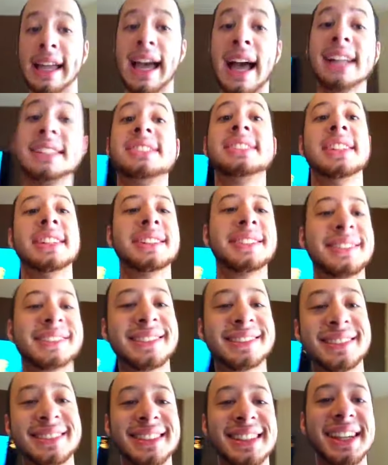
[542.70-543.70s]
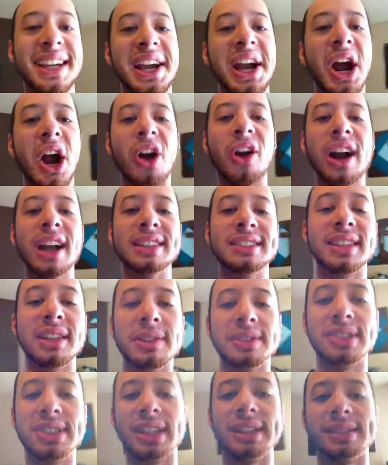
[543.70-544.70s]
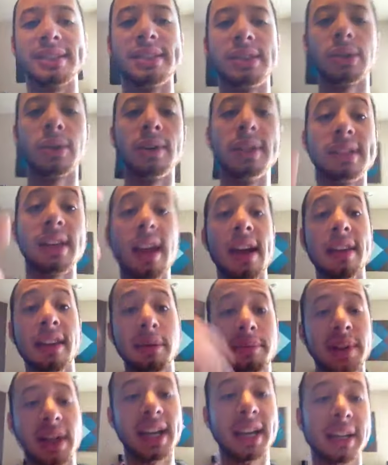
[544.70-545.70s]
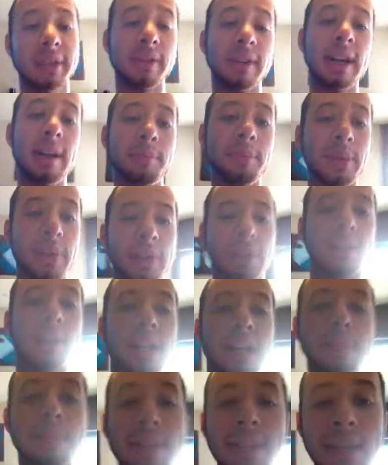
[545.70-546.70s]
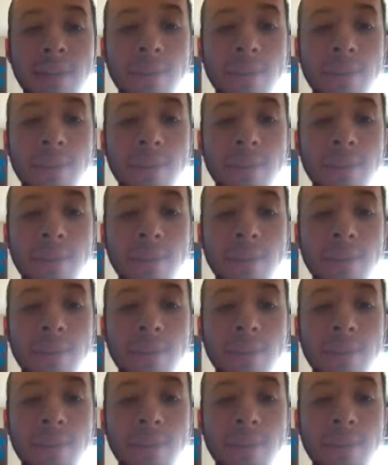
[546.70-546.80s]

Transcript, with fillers: got you. All right, so it's Jason Torres, the Blogging Rapper. I'm going to